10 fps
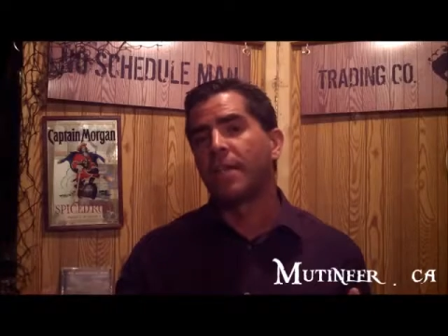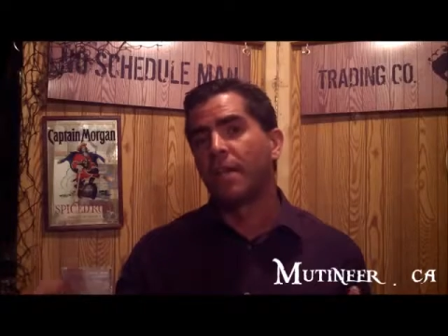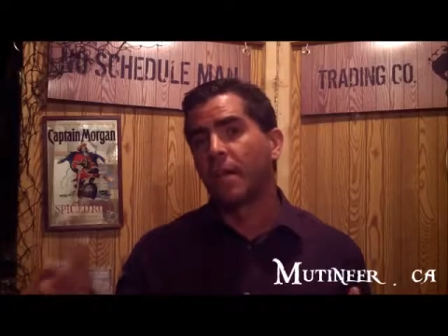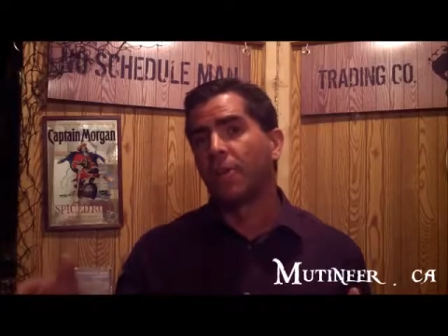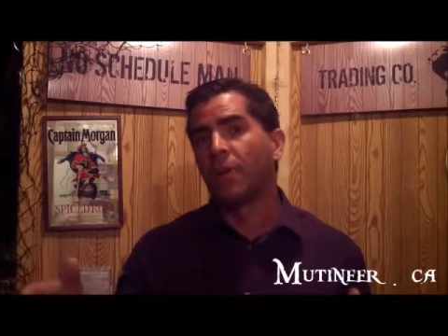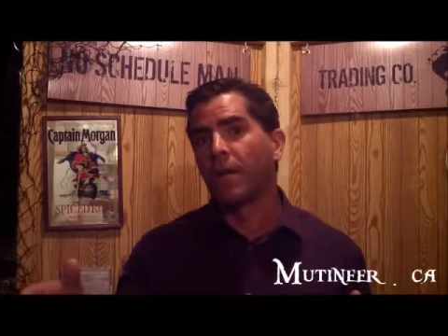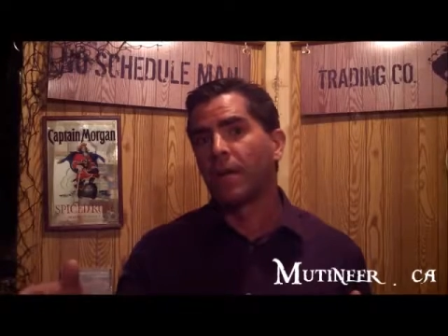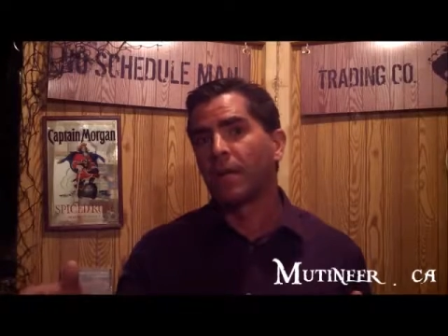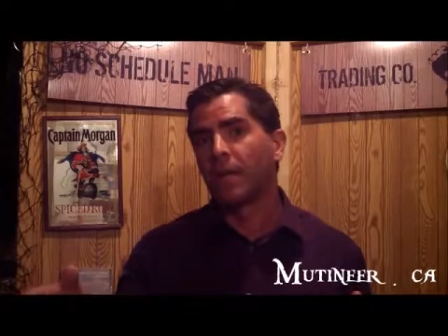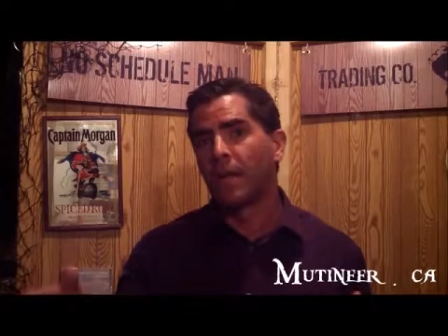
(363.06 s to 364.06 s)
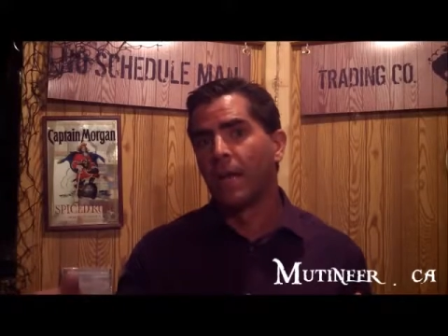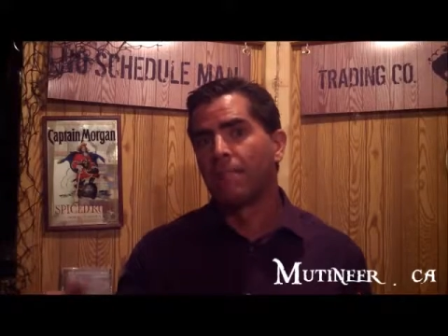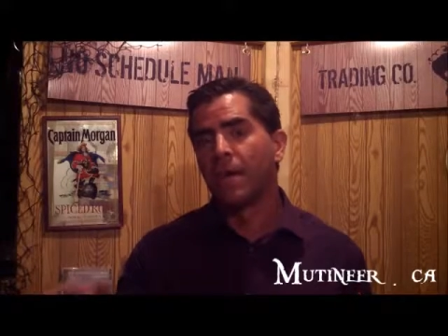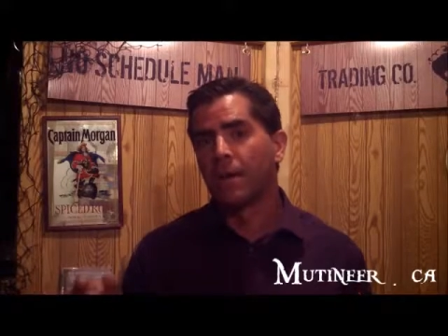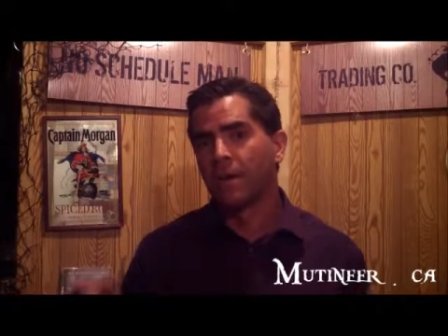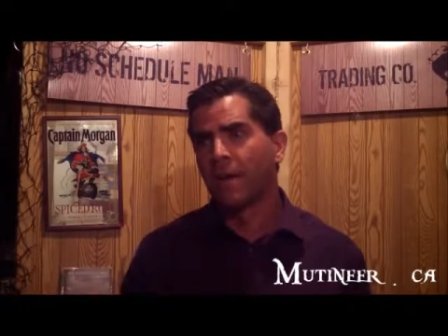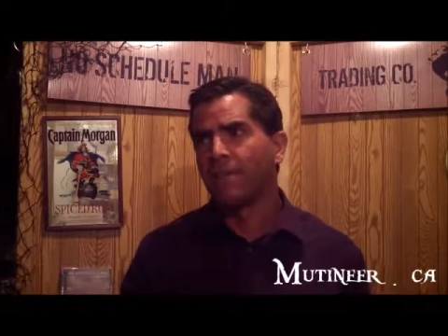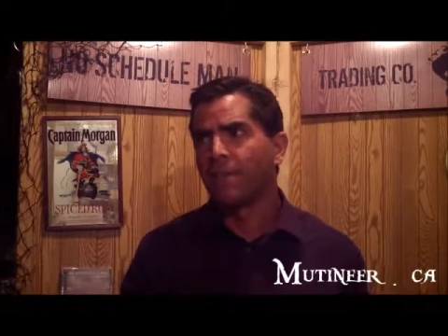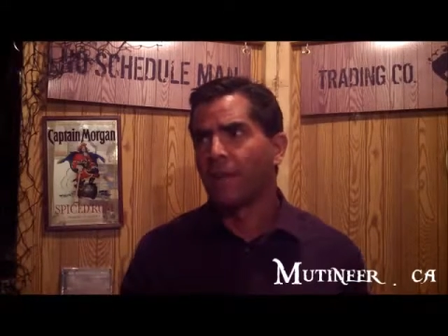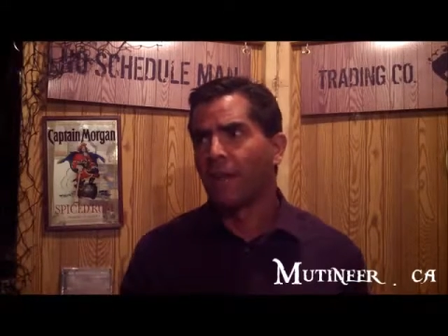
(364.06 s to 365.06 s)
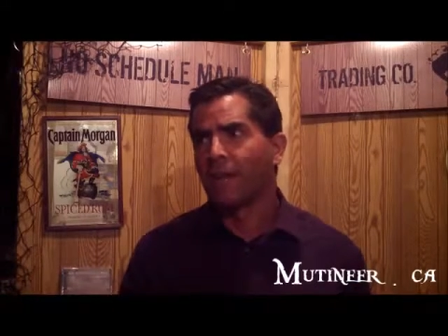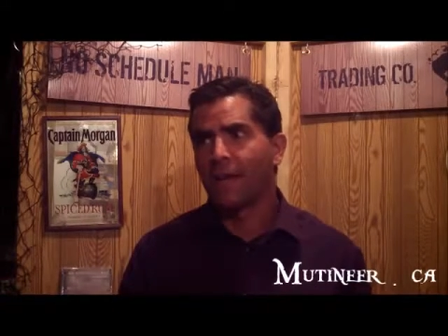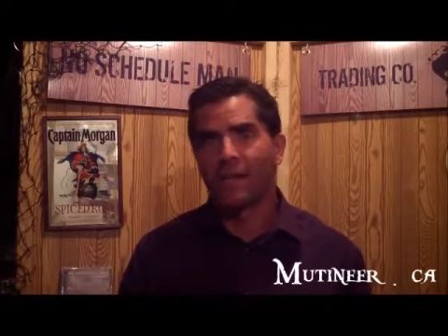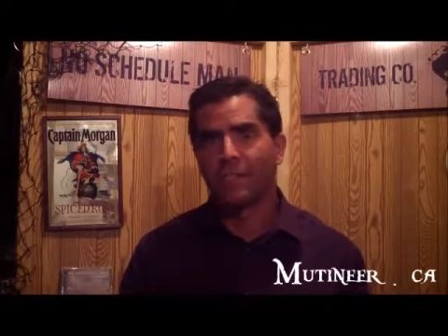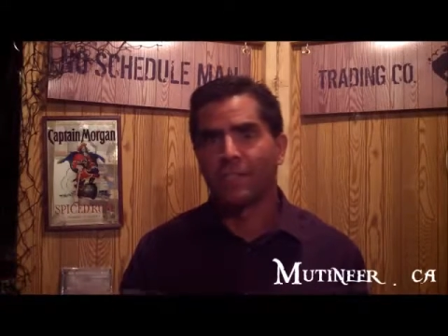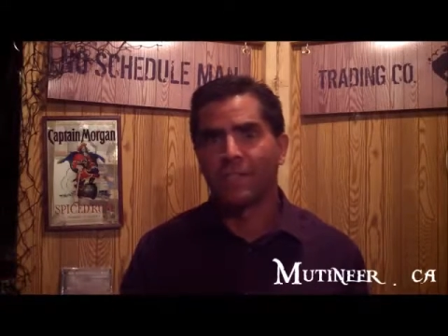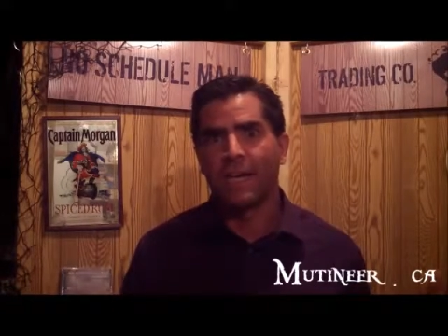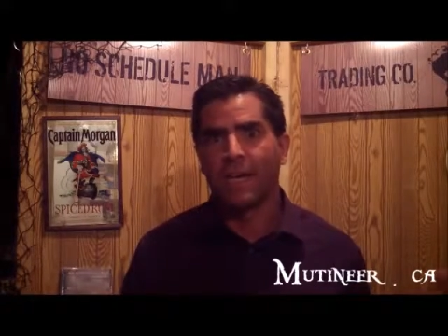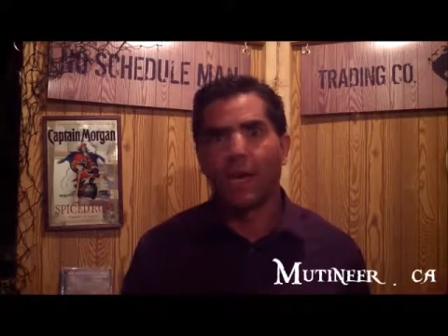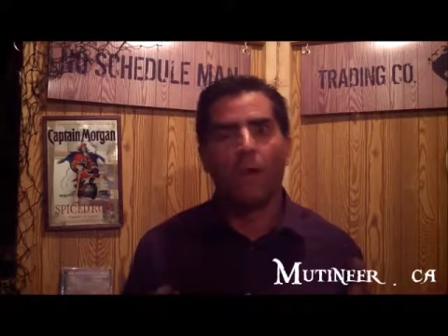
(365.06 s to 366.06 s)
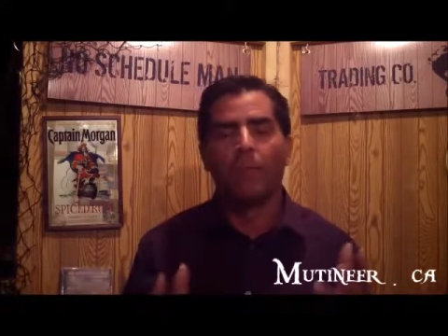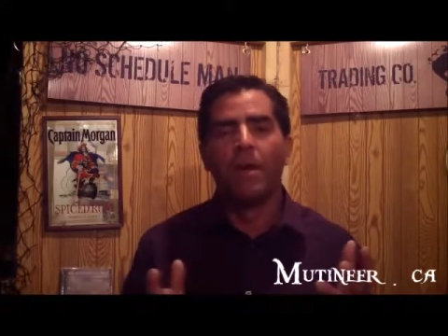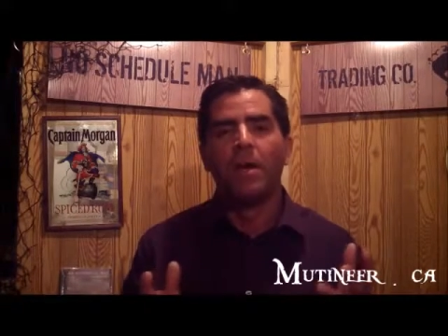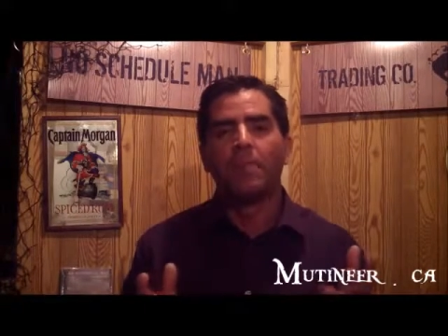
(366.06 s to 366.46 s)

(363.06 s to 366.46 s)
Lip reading: date, I know I can get a lot better, and I feel like I can just get help